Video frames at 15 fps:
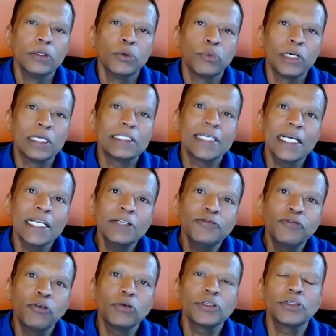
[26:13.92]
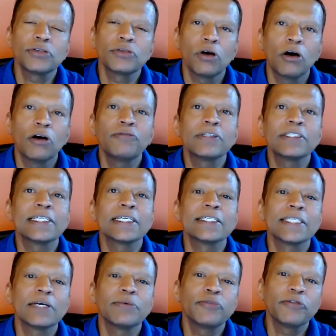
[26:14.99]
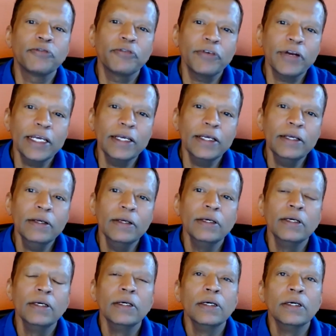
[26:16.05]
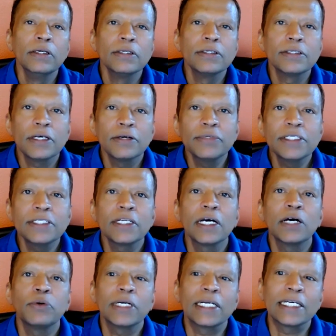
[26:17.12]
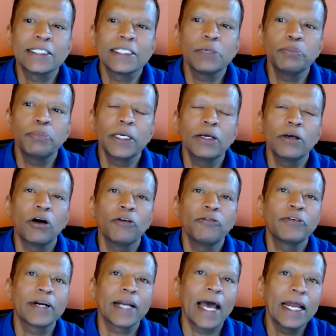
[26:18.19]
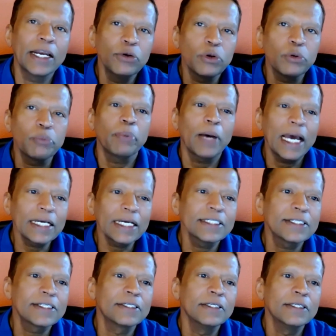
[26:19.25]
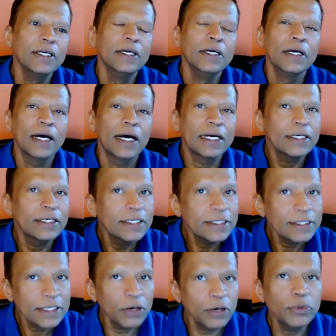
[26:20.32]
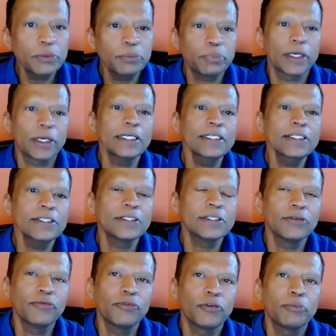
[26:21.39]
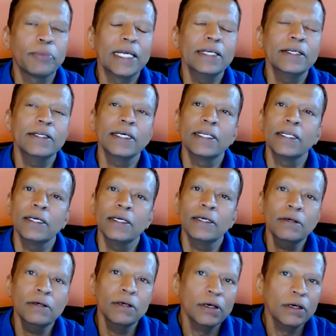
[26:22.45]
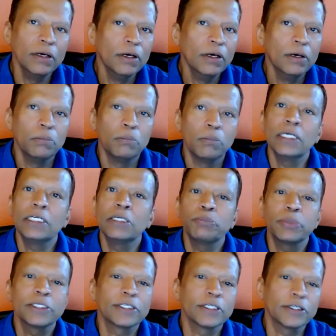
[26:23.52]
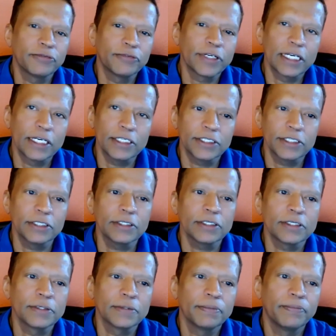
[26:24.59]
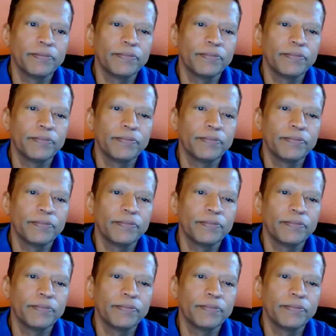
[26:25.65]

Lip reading: While Salesforce offers the exam for free, ServiceNow and SAP offer annual packs at a discounted price for maintaining multiple certifications.